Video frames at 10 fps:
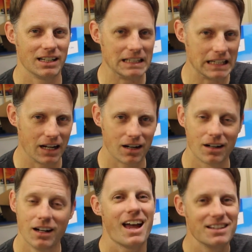in the
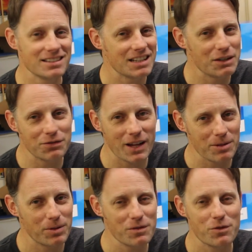air. And this e
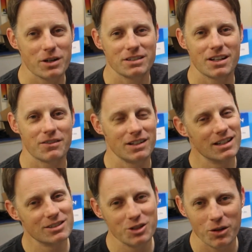P-47
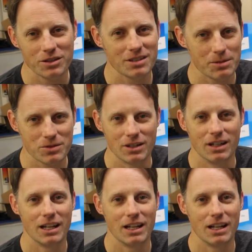is no exception.